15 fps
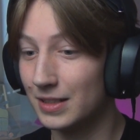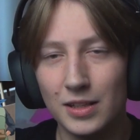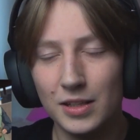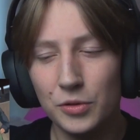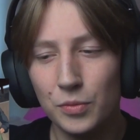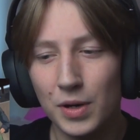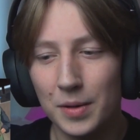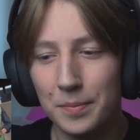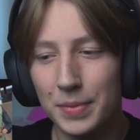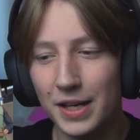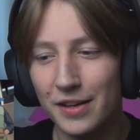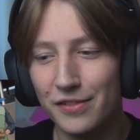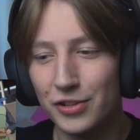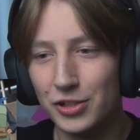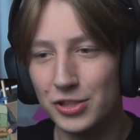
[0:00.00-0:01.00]

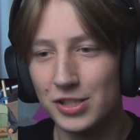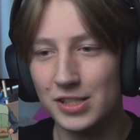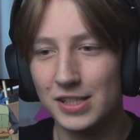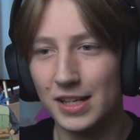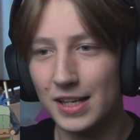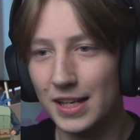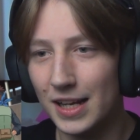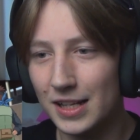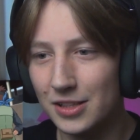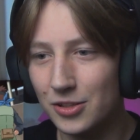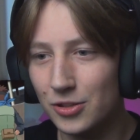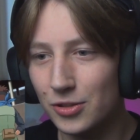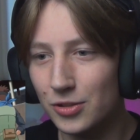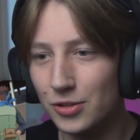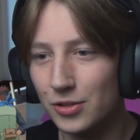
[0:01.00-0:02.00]
Iwabe versus the Cat
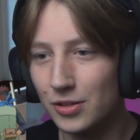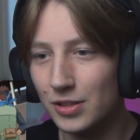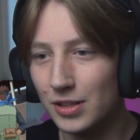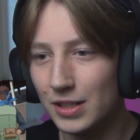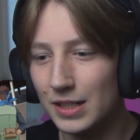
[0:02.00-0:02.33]
Girl,